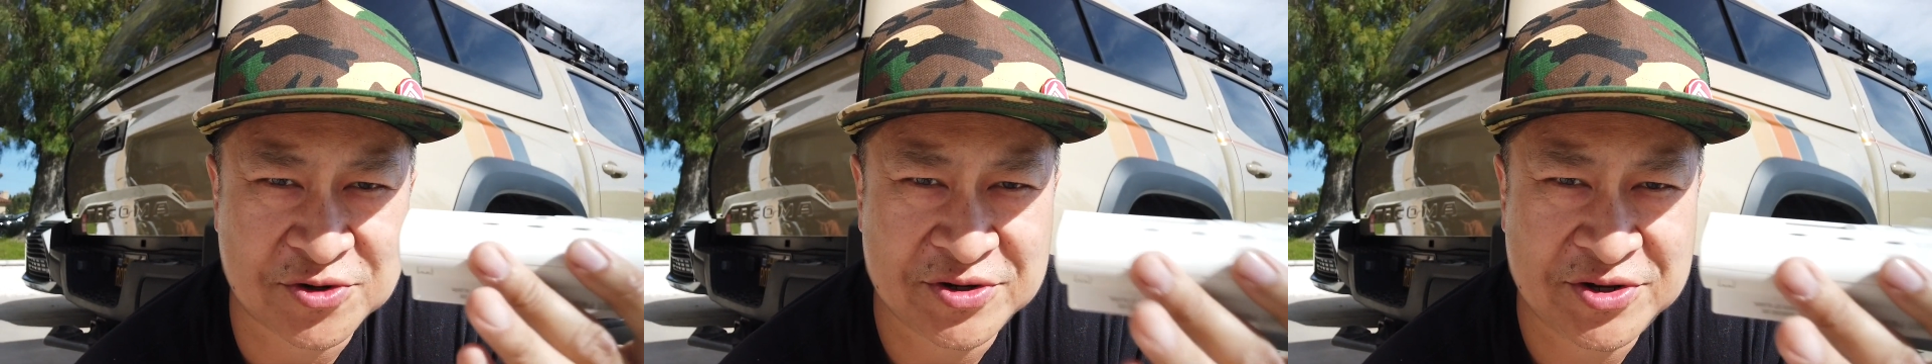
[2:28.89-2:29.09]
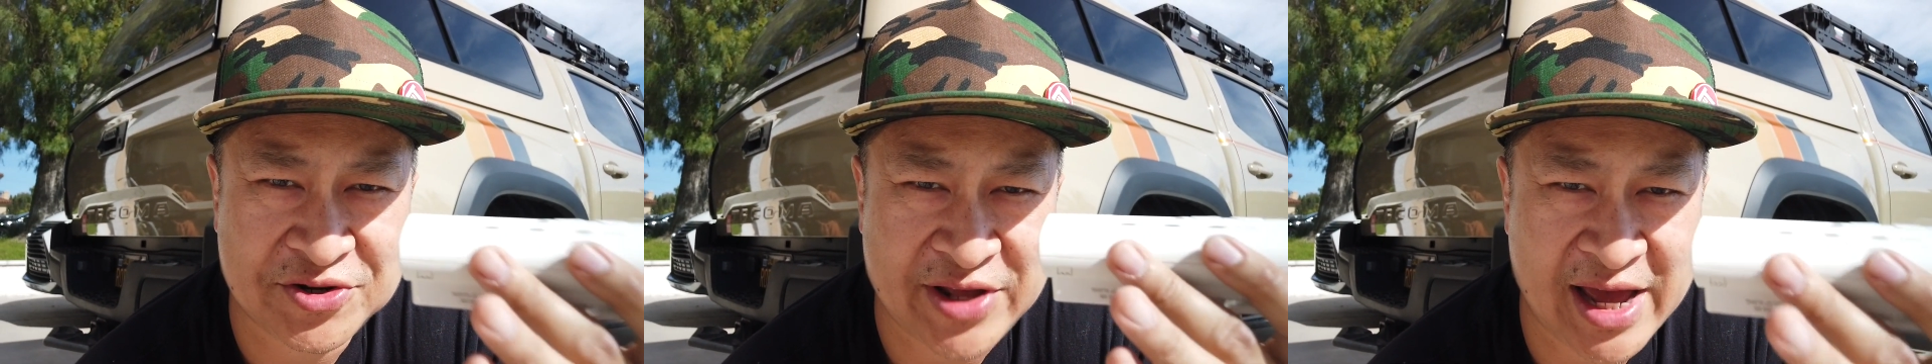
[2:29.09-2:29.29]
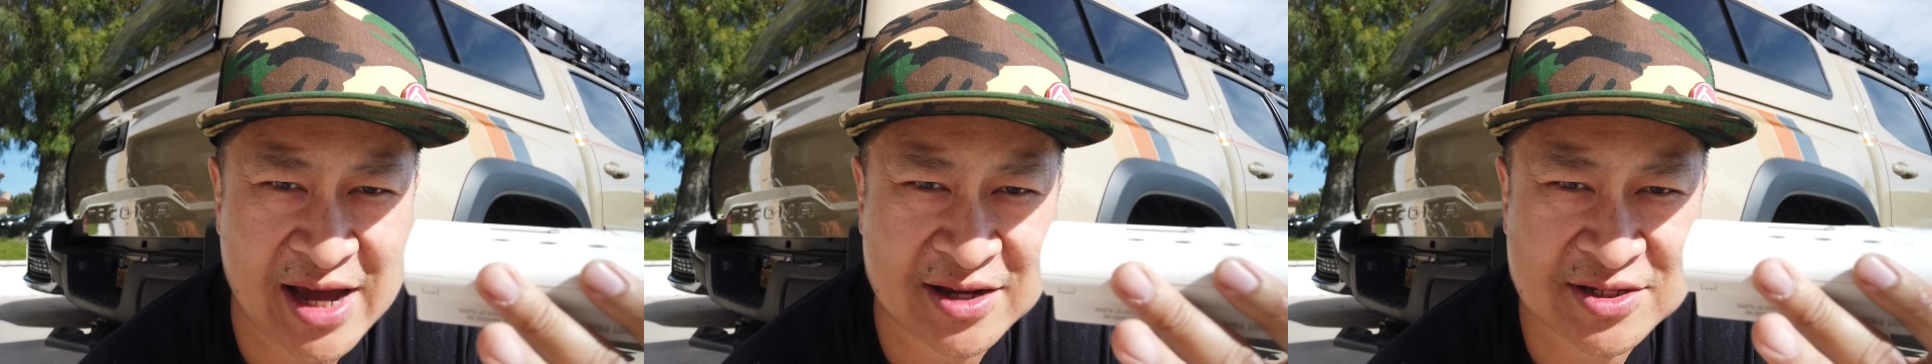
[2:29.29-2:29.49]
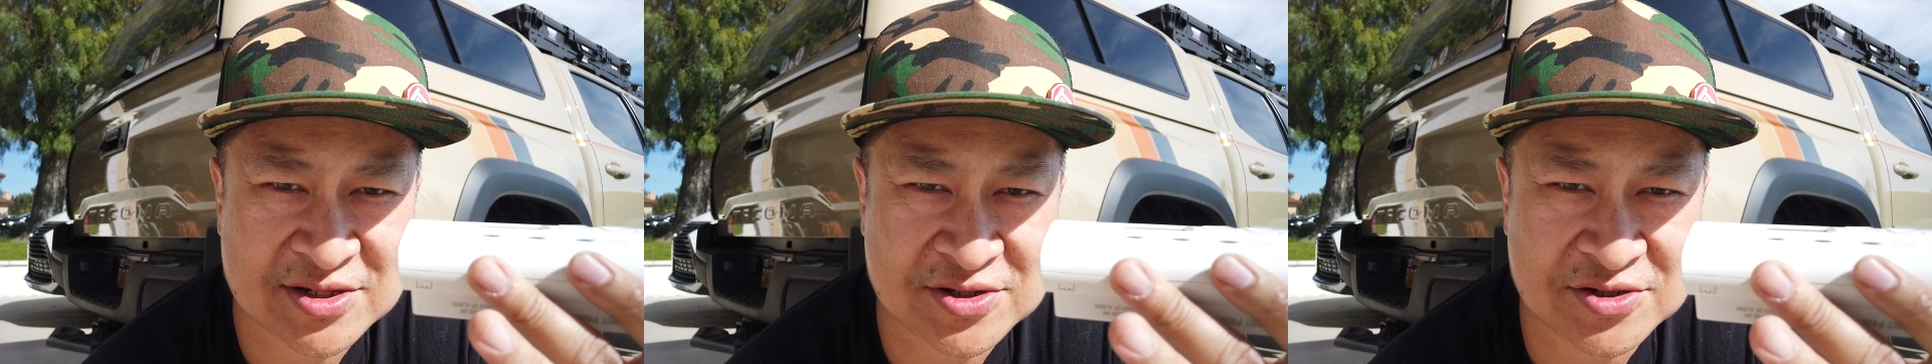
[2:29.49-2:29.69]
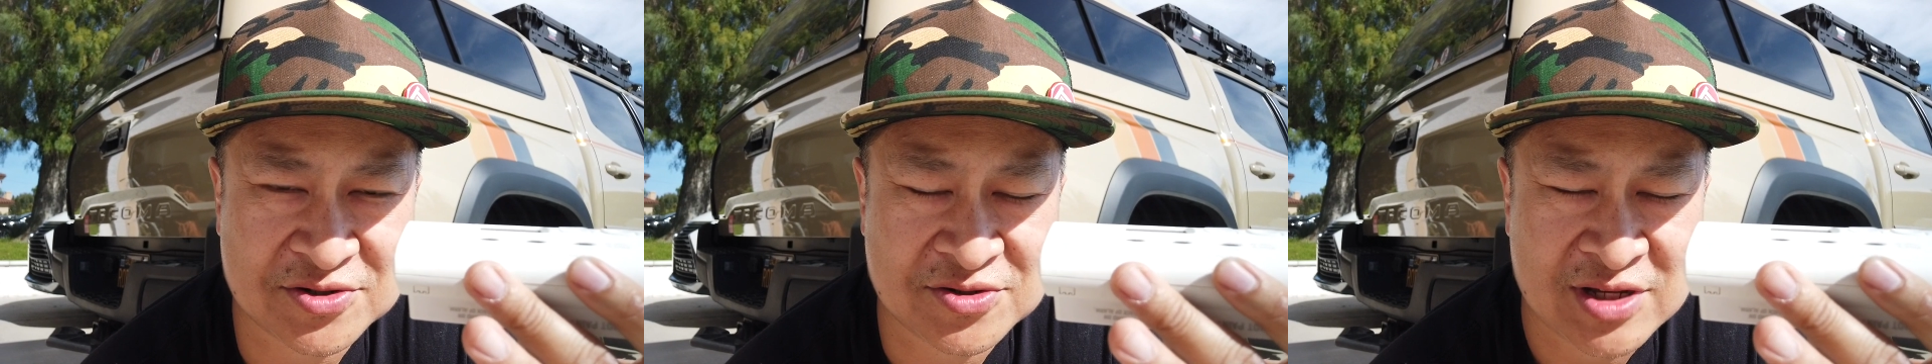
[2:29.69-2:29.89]
or near the
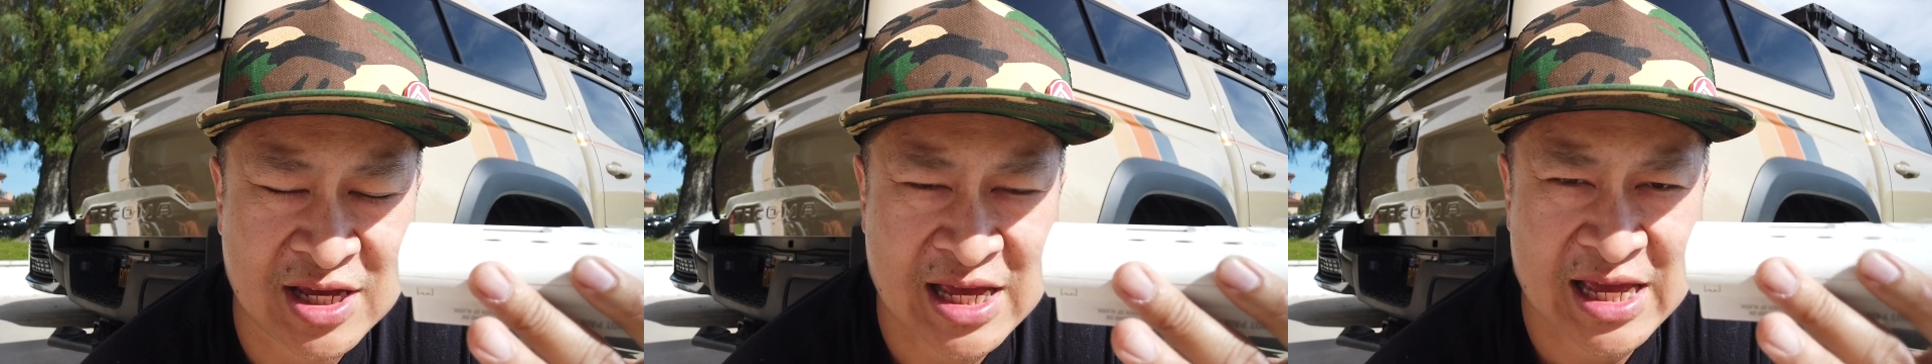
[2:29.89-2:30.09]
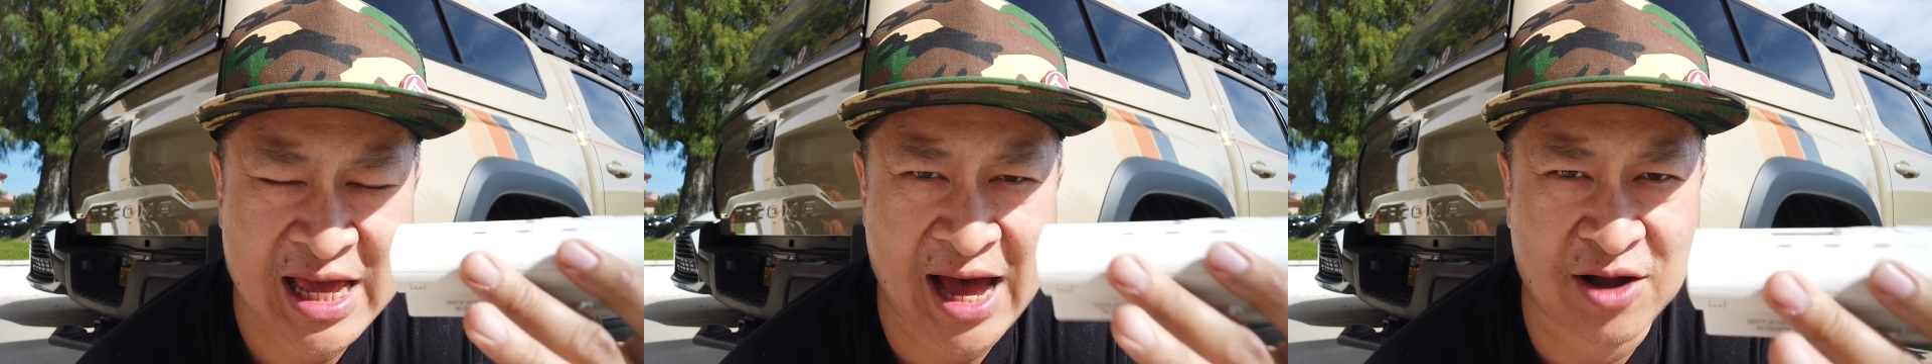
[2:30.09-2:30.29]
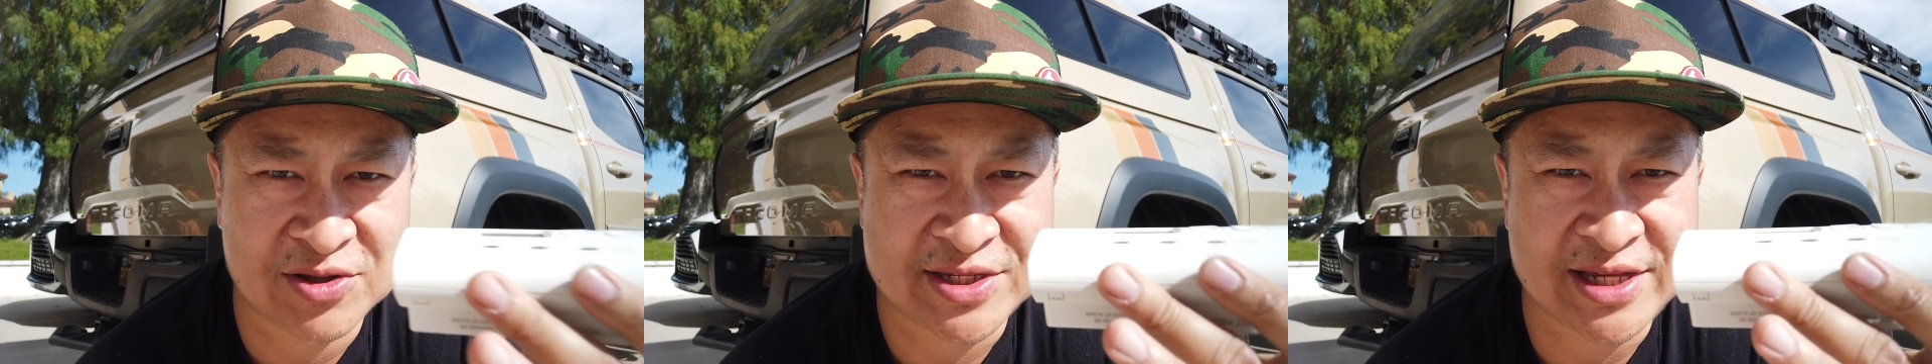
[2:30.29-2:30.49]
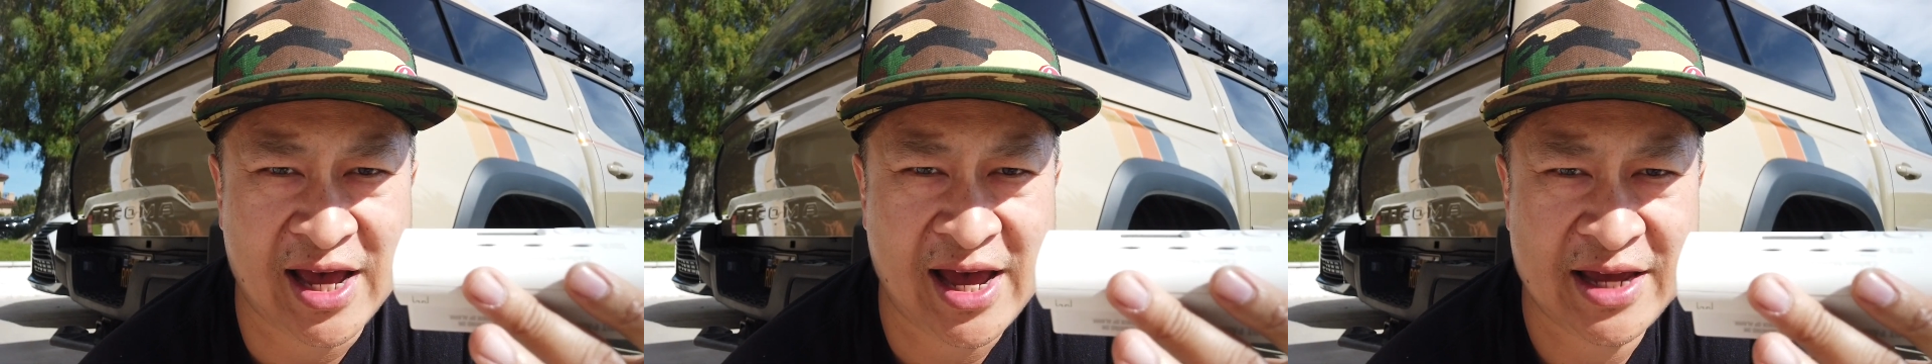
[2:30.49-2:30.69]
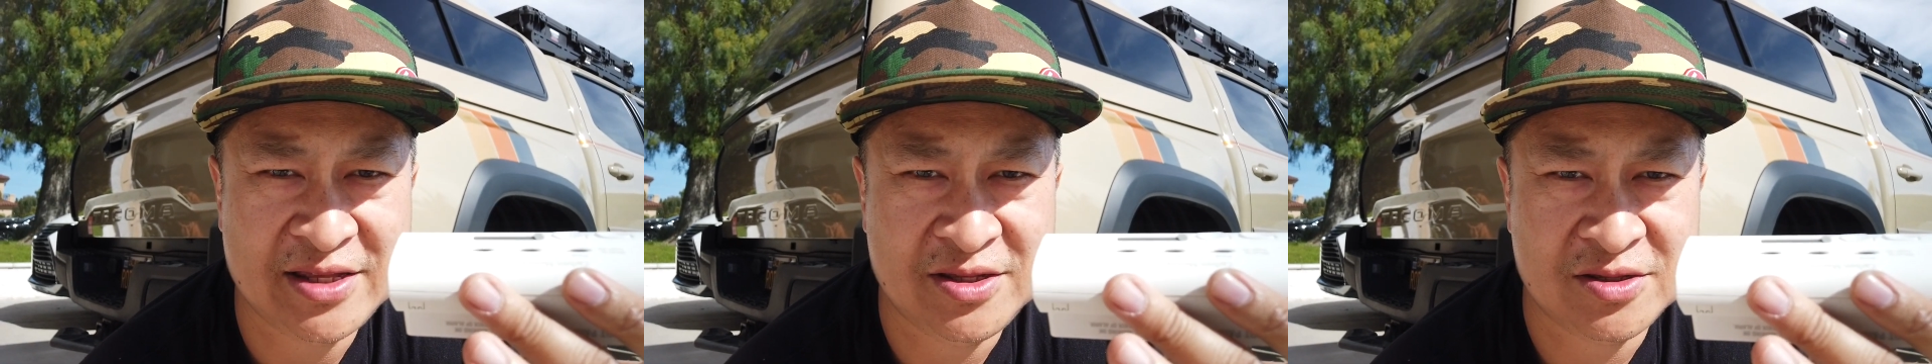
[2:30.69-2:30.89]
axle,
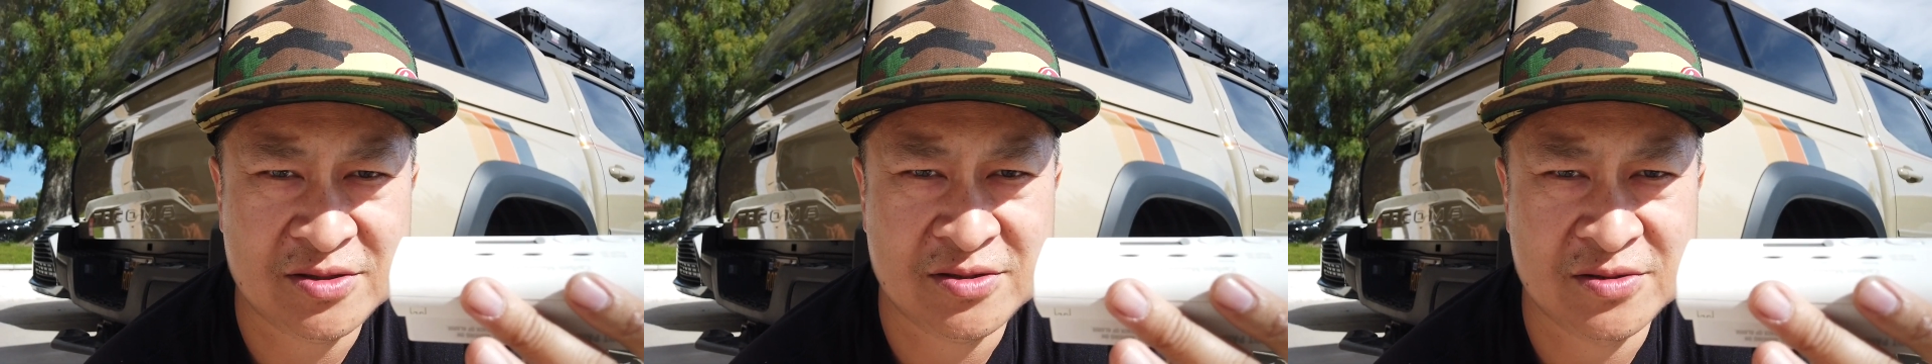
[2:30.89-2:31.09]
outside,